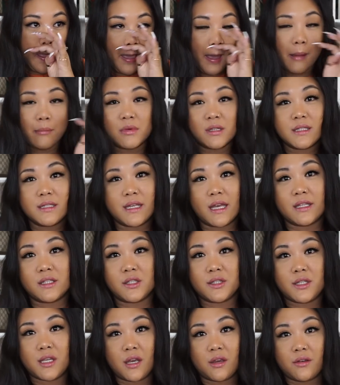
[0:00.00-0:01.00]
I'm a
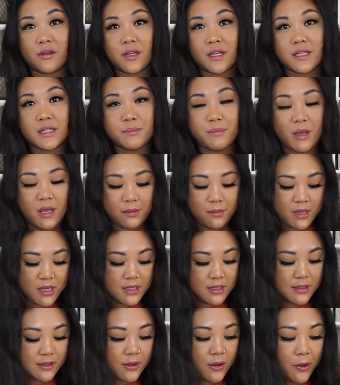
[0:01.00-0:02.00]
Sagittarius
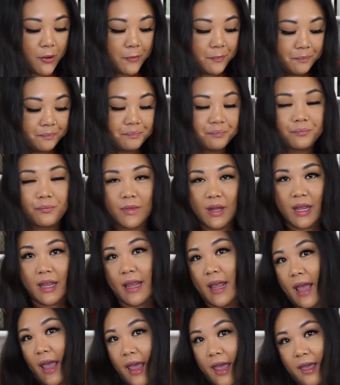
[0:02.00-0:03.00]
baby, so
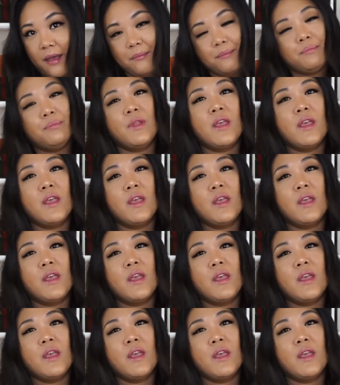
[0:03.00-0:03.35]
yeah.